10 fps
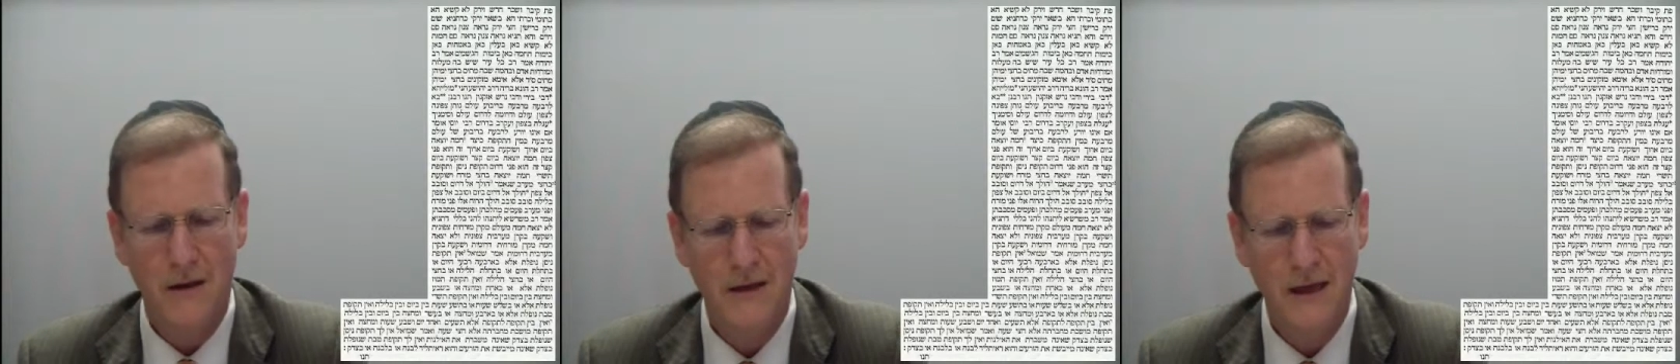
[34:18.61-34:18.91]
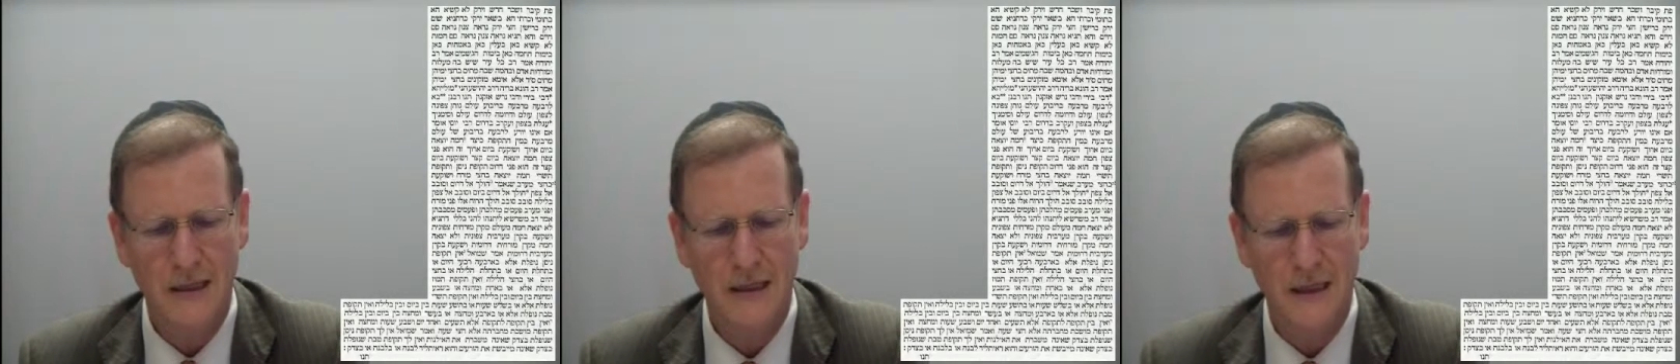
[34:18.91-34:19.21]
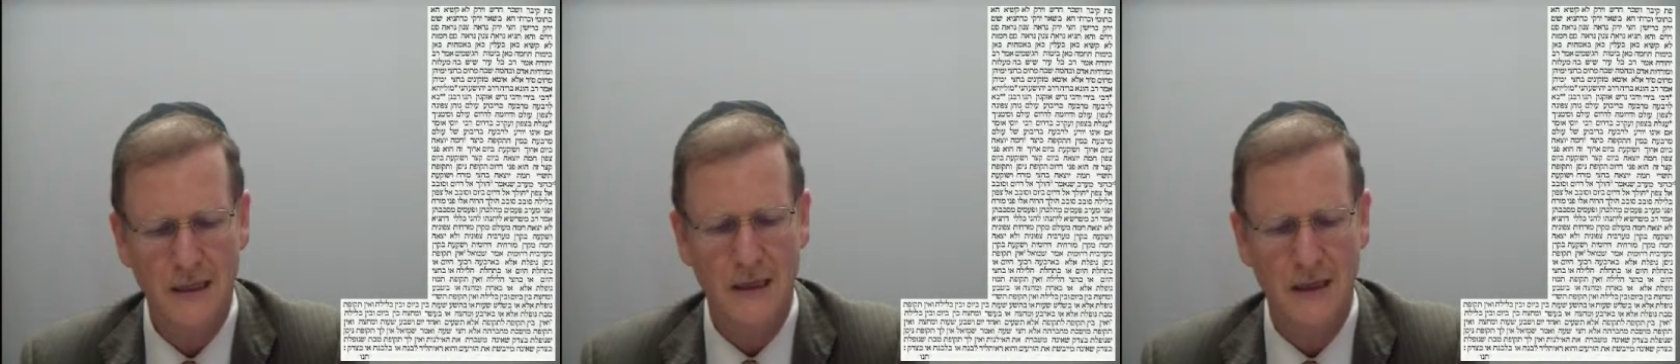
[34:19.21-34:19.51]
this
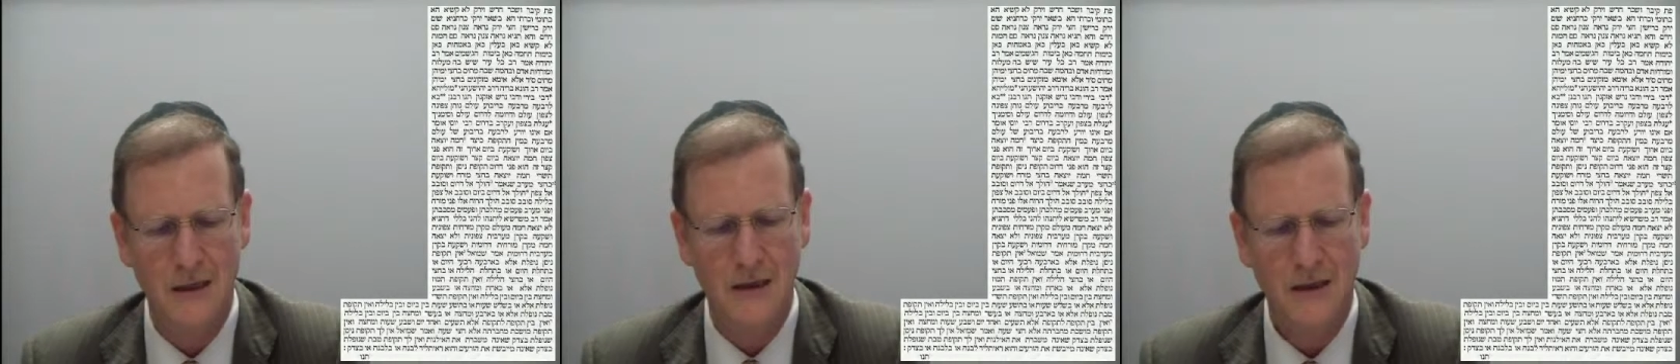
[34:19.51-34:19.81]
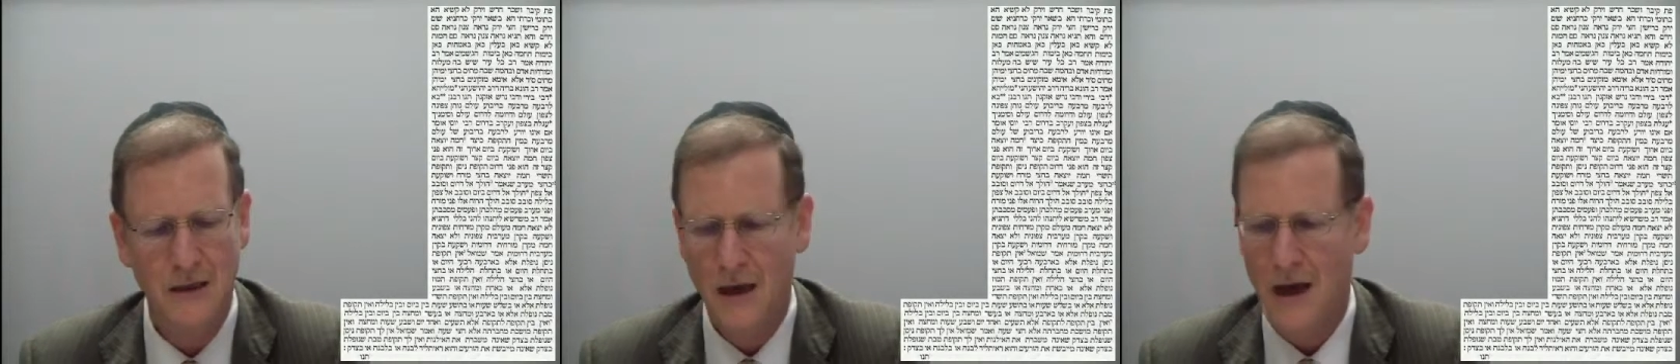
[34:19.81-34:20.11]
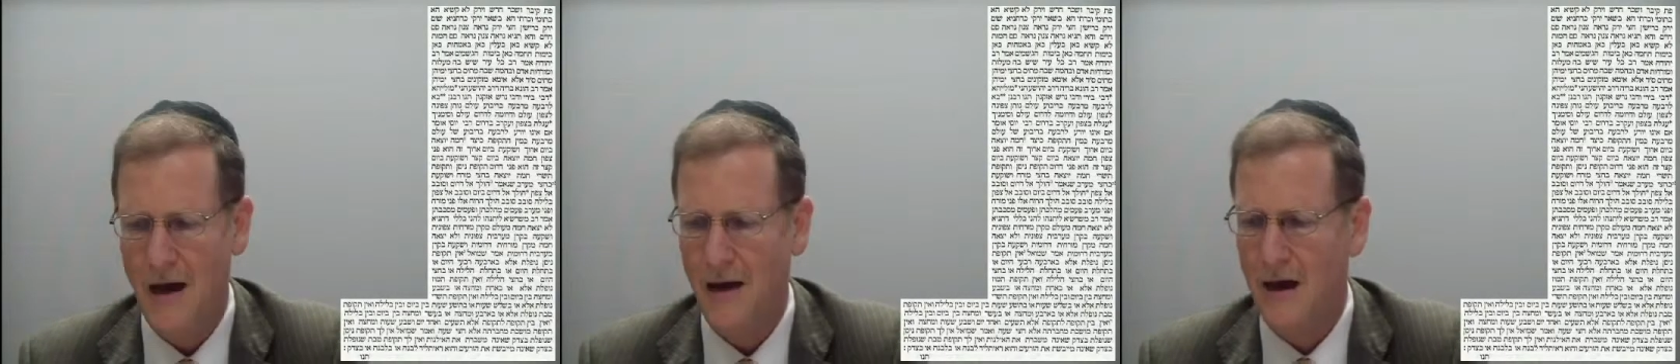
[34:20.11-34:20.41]
season
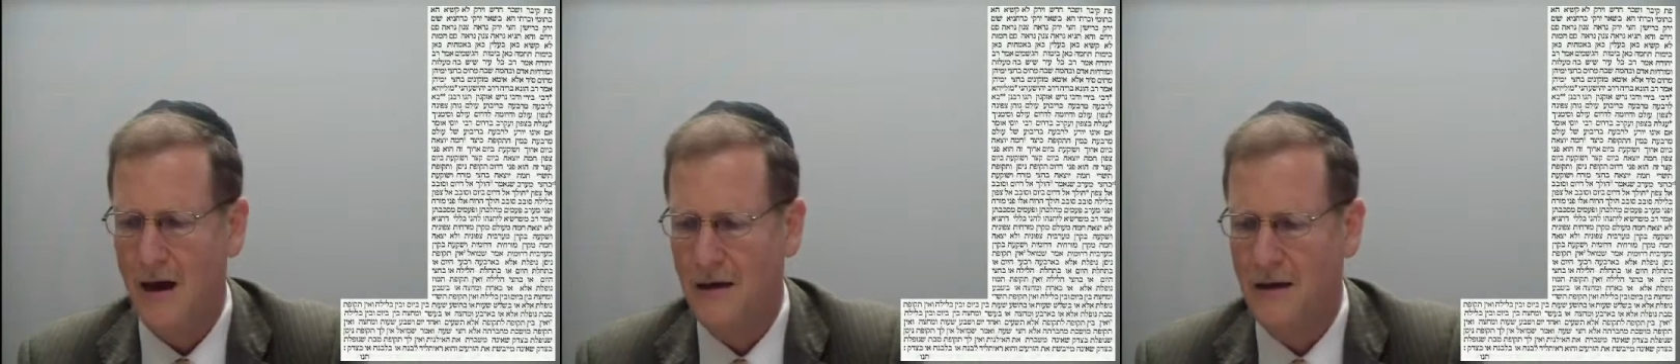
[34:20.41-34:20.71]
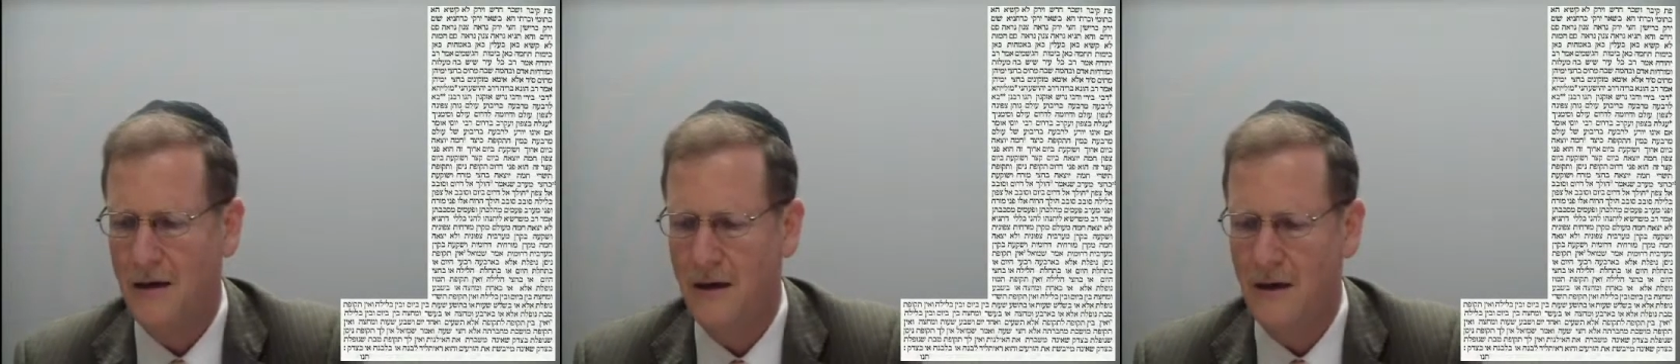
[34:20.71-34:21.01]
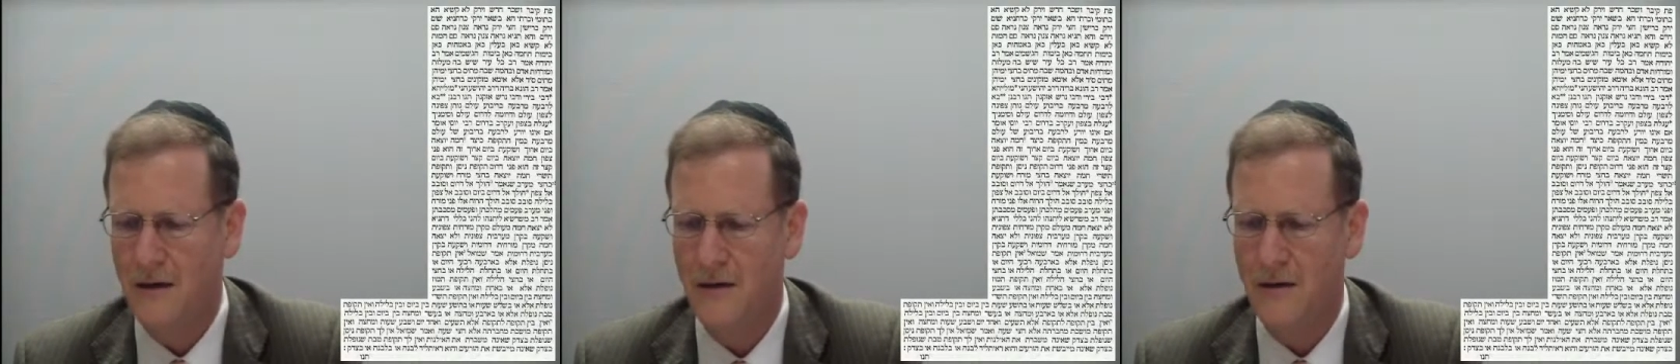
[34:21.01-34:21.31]
uh,
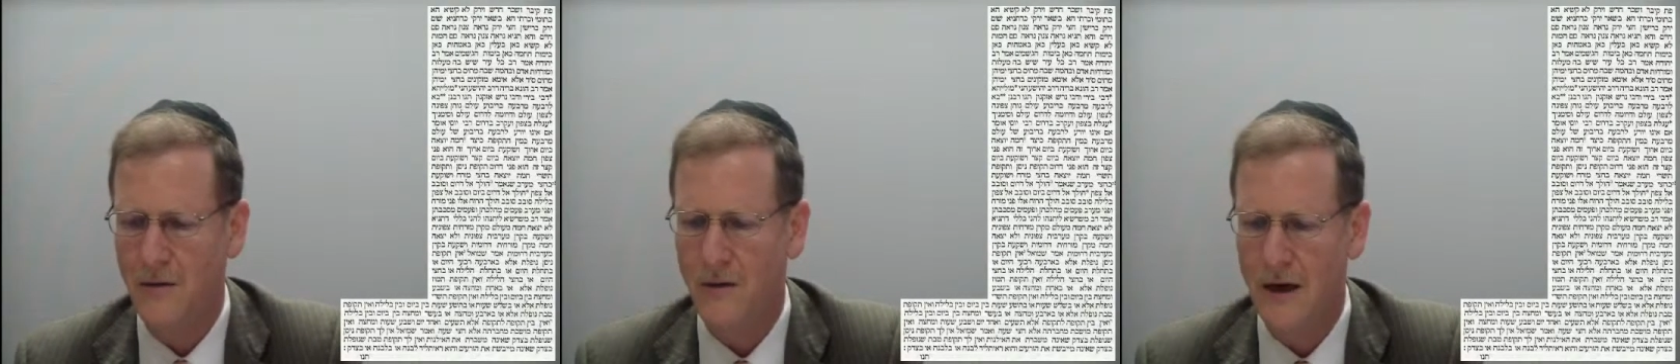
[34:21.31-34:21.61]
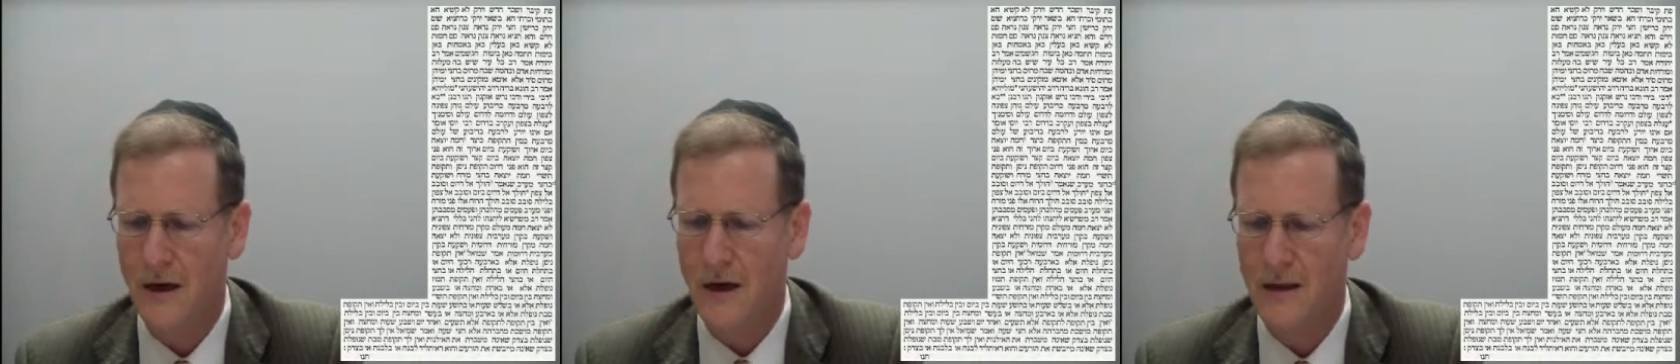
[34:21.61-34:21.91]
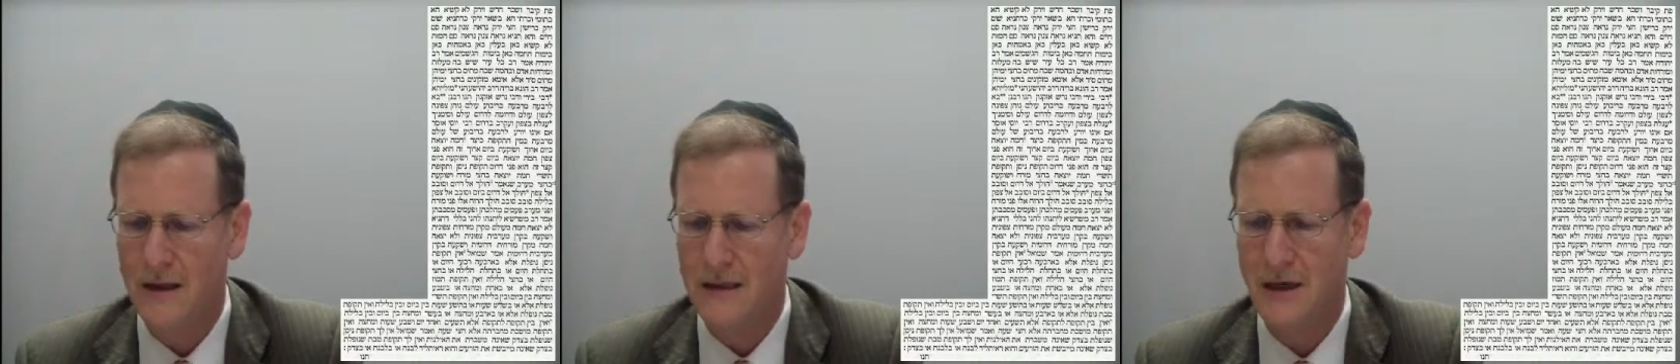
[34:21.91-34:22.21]
occurred
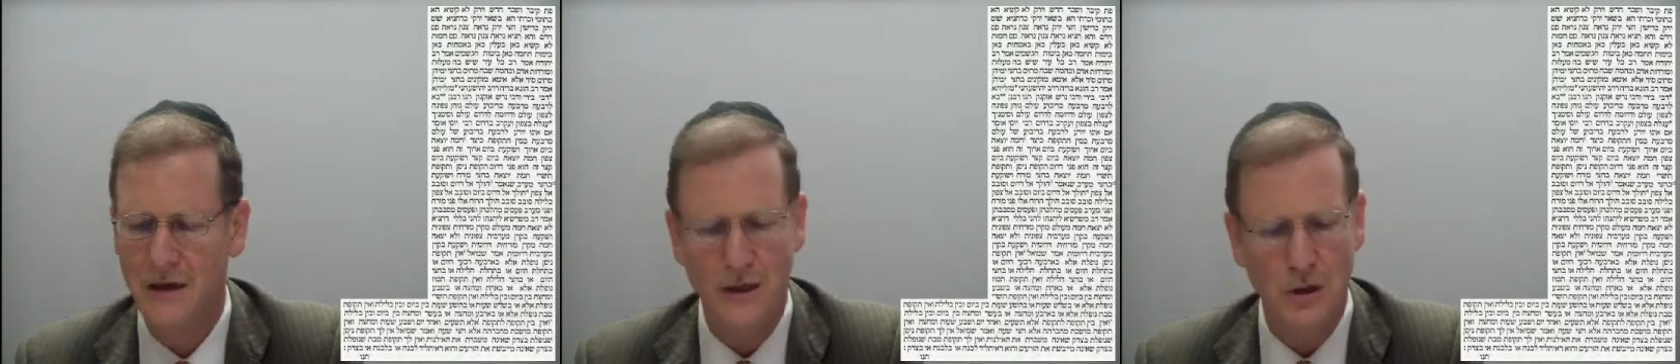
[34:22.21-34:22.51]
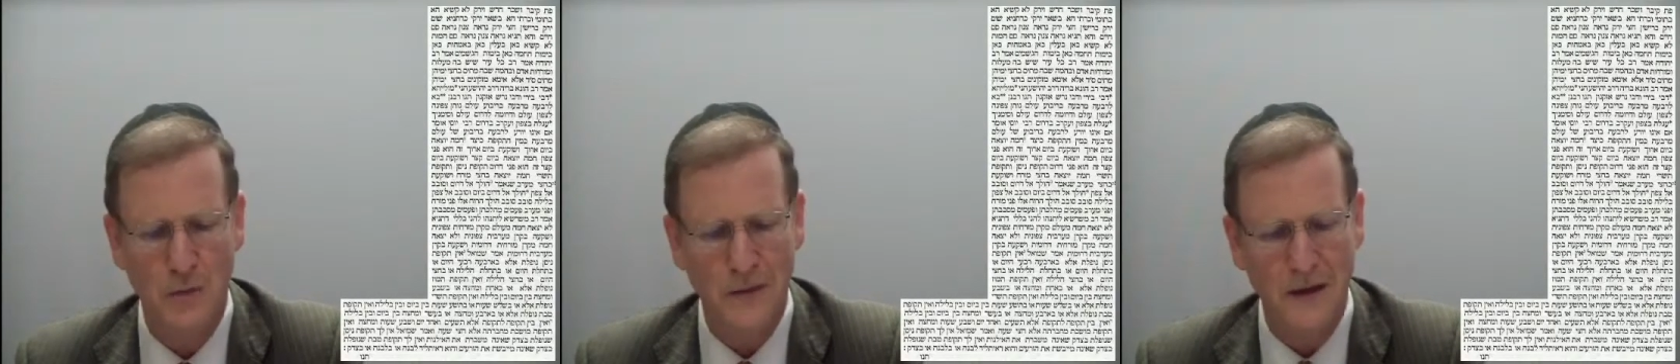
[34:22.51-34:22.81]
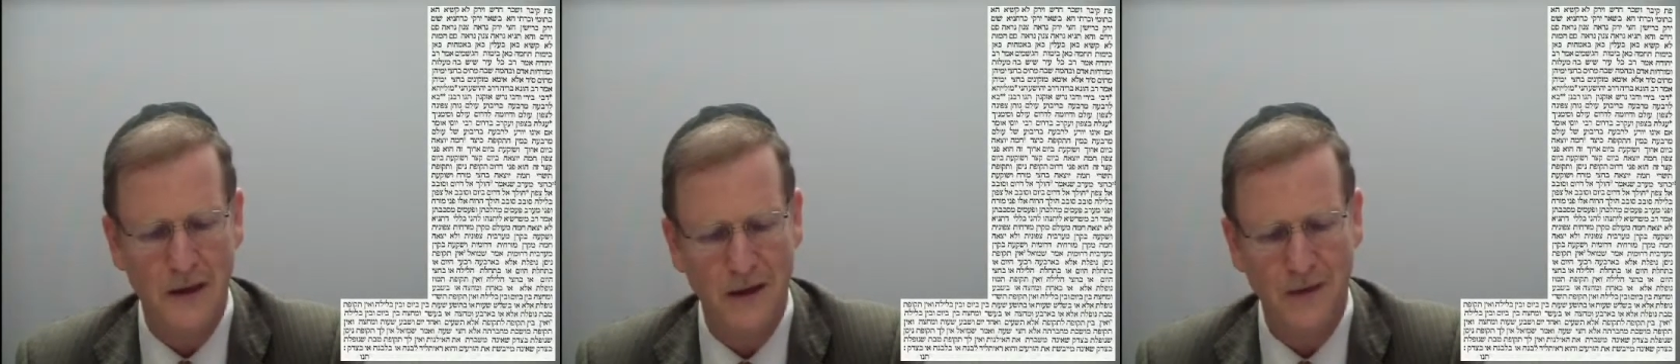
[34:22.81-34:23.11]
on the, on the
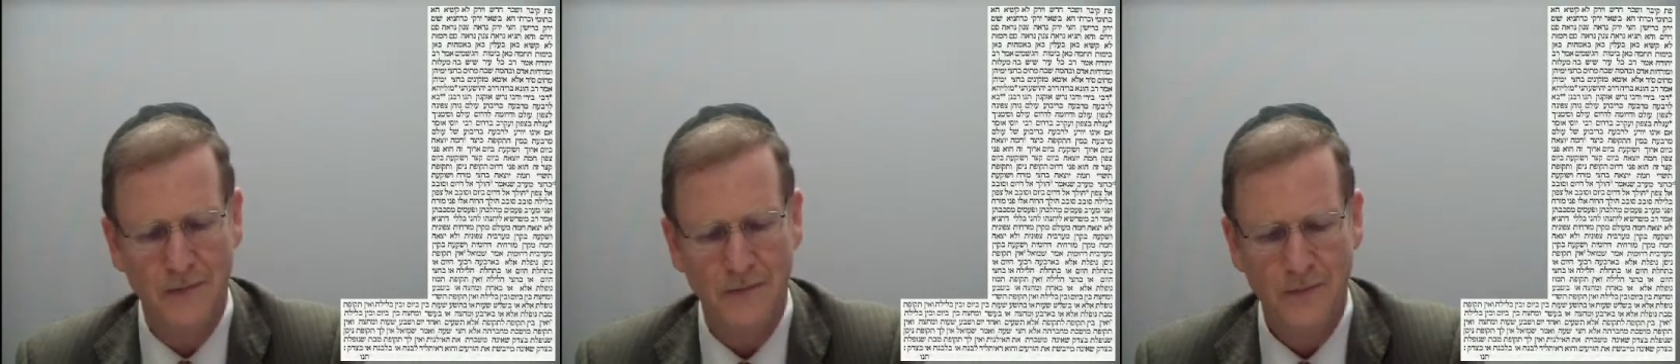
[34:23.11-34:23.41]
Jupiter